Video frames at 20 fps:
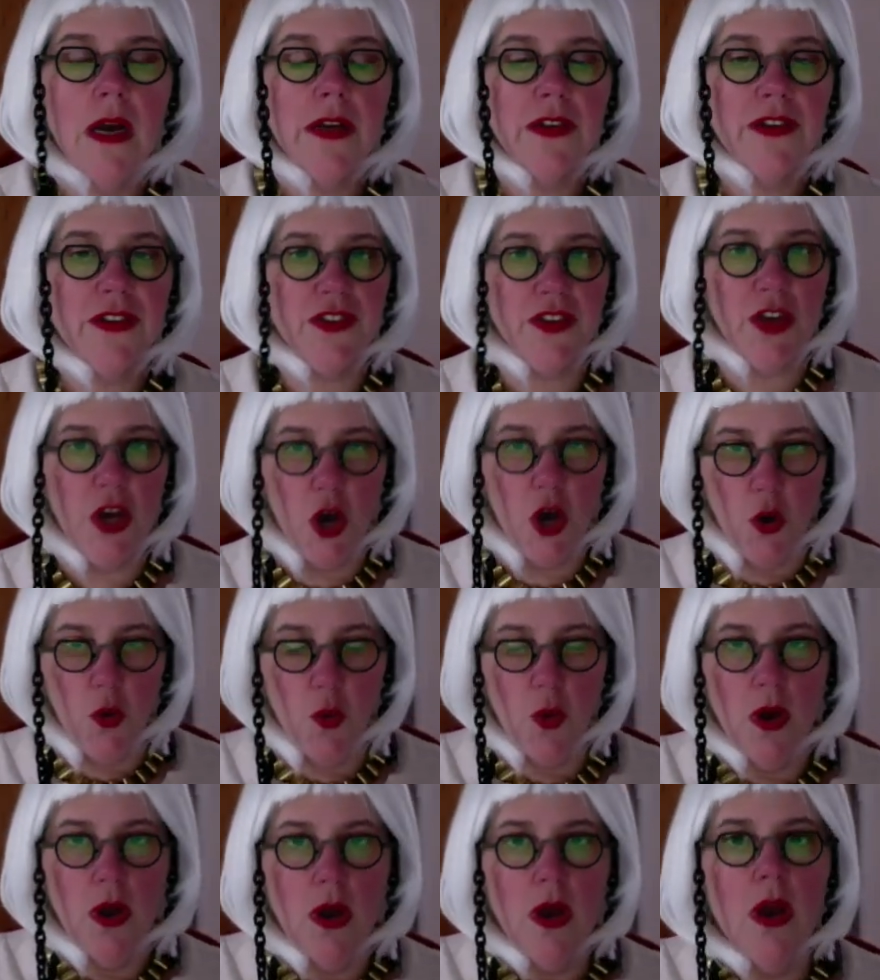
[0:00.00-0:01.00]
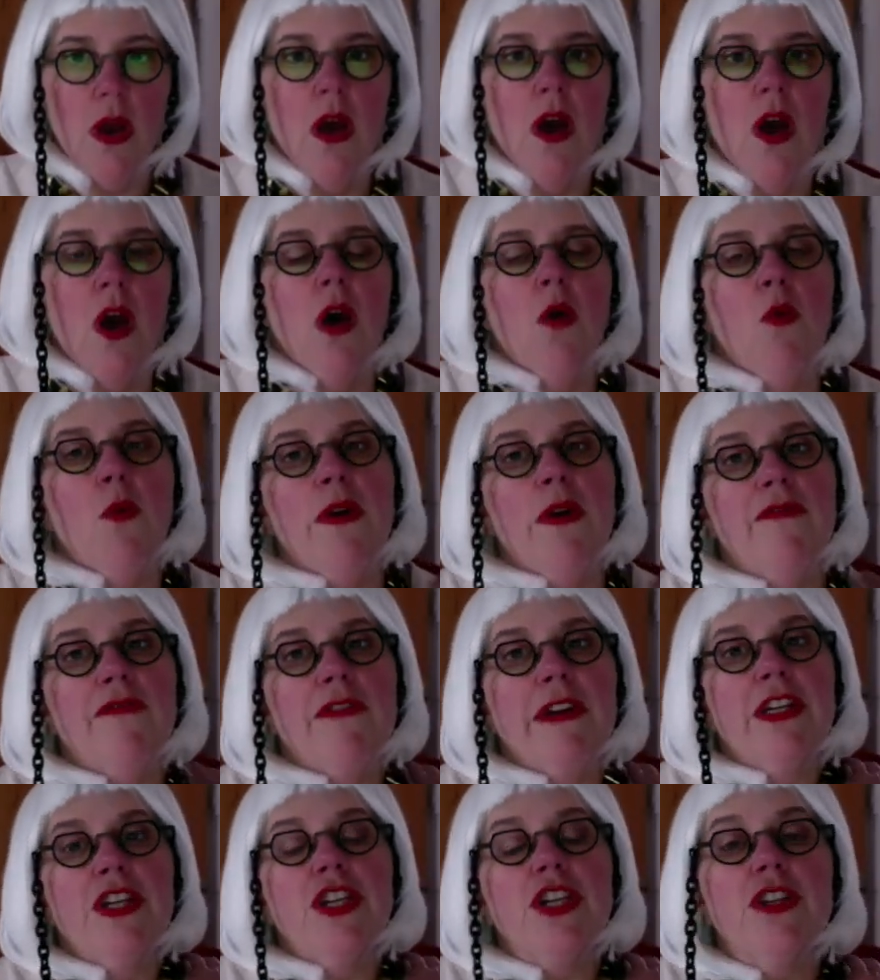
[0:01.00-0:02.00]
So, we've
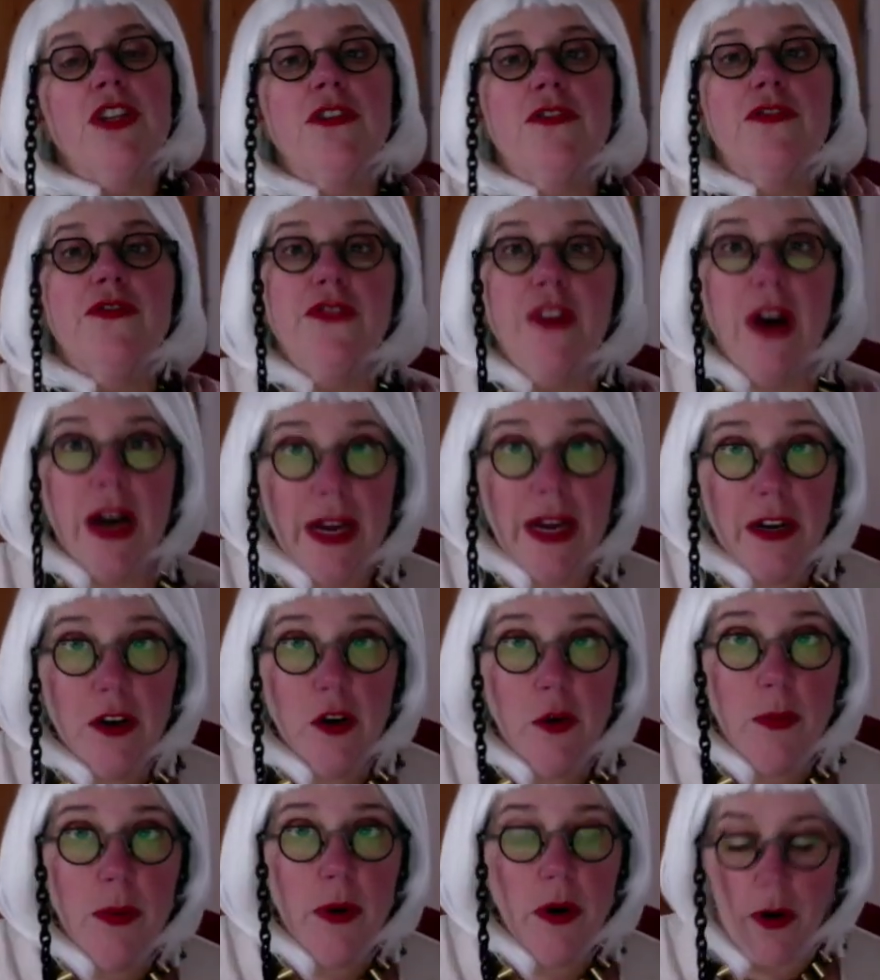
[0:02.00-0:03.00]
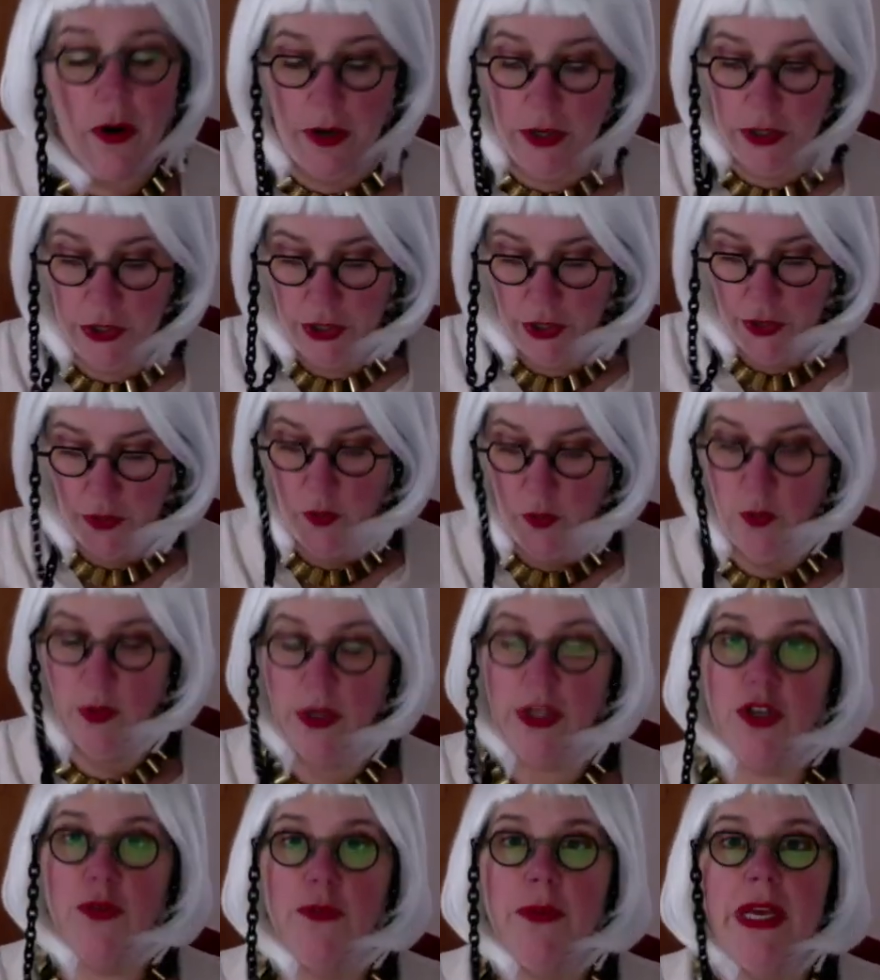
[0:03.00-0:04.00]
reached the final part,
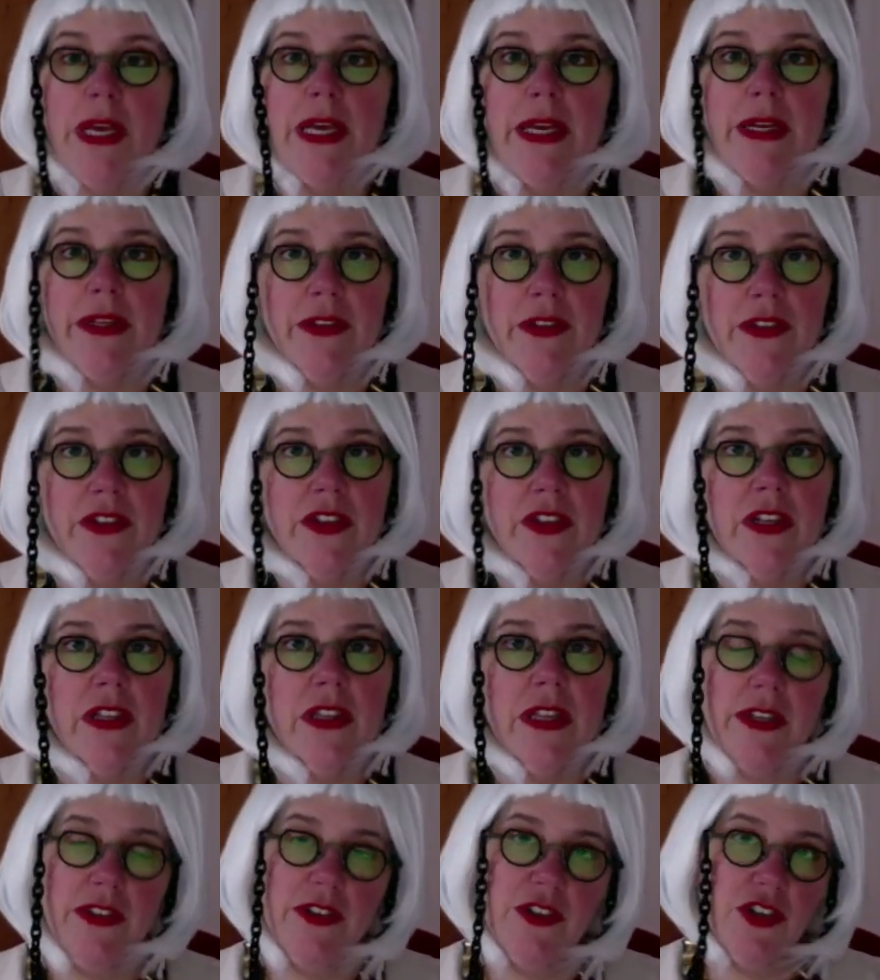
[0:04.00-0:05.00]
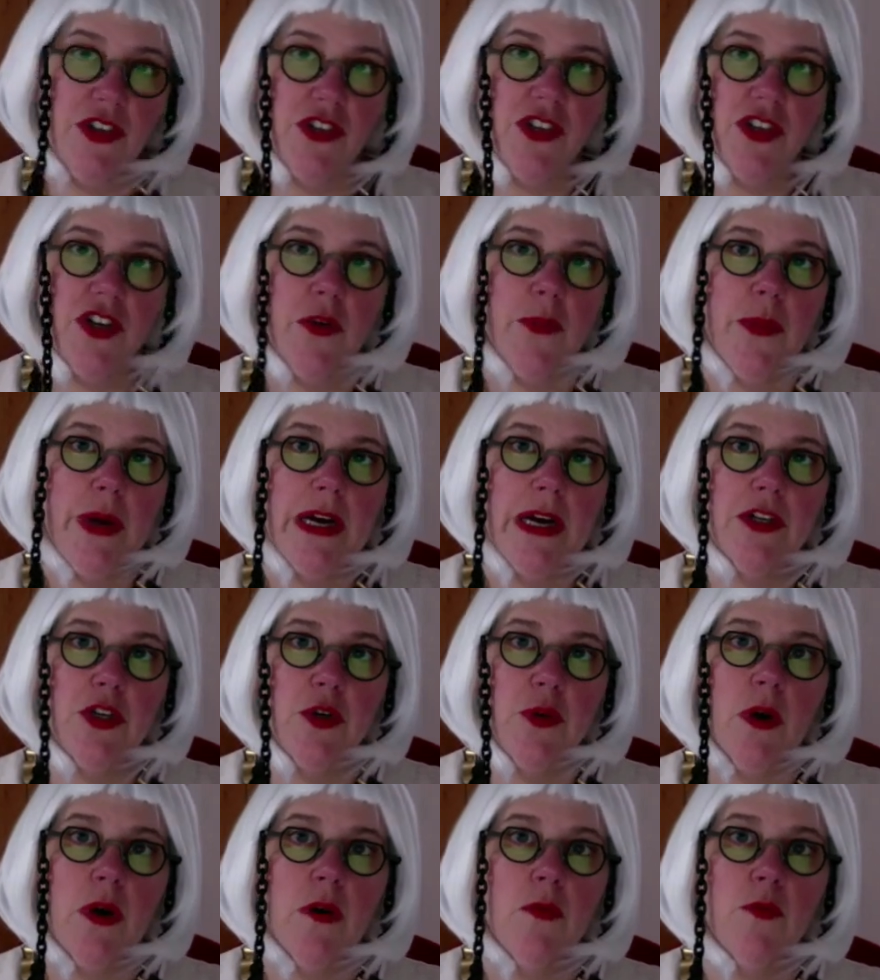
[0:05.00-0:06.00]
which means, let's just go back
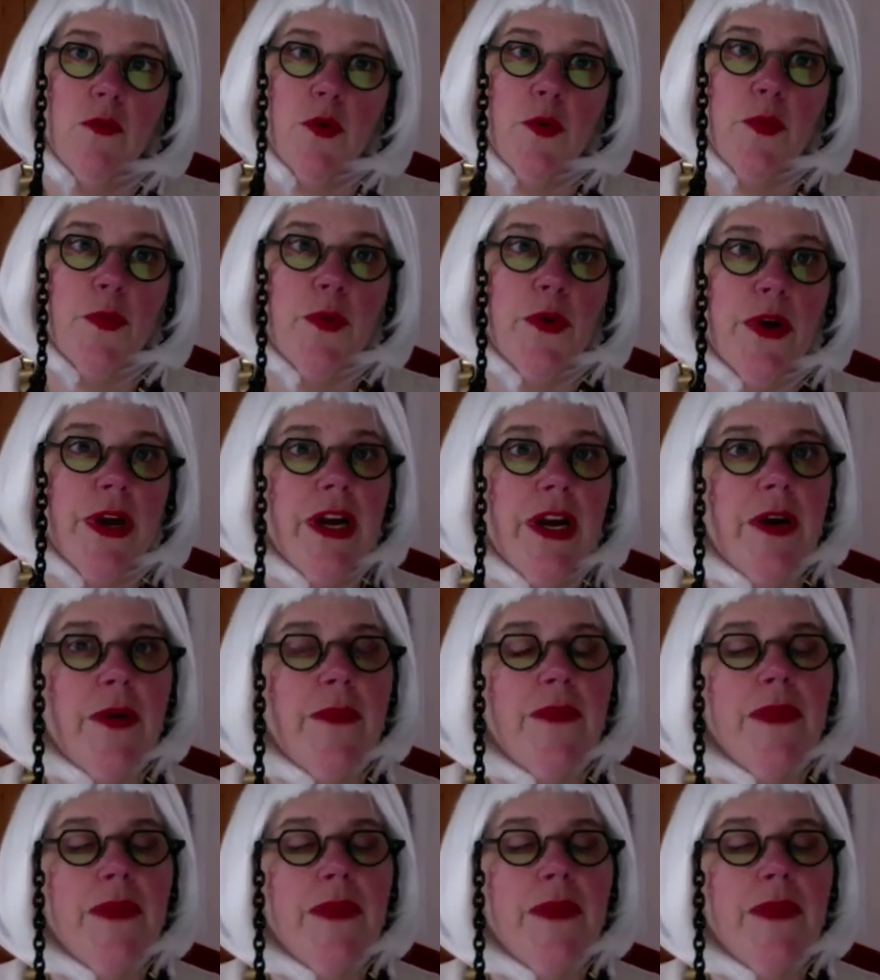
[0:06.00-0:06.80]
to our rubric,